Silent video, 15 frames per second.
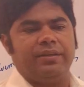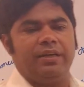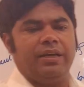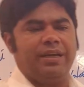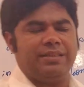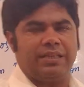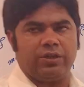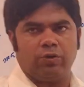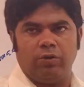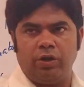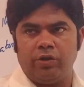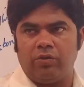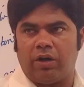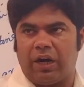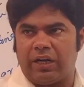as I
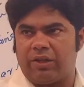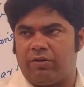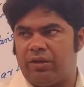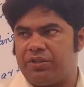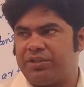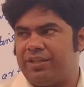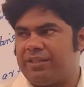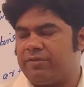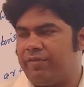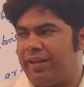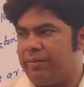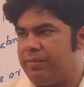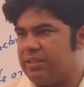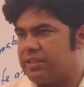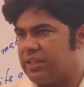told you, articulation is
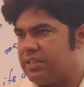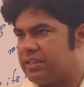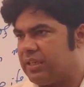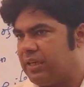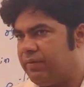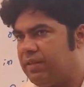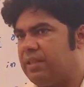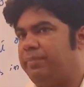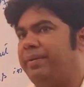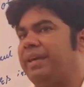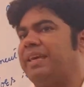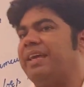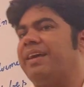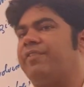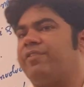very much concerned with the
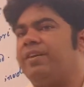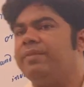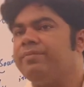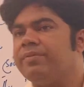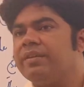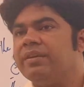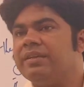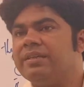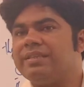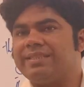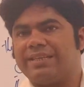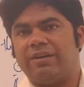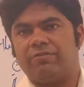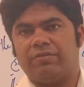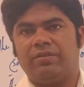making of a
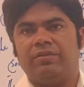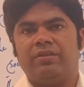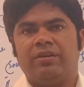sound.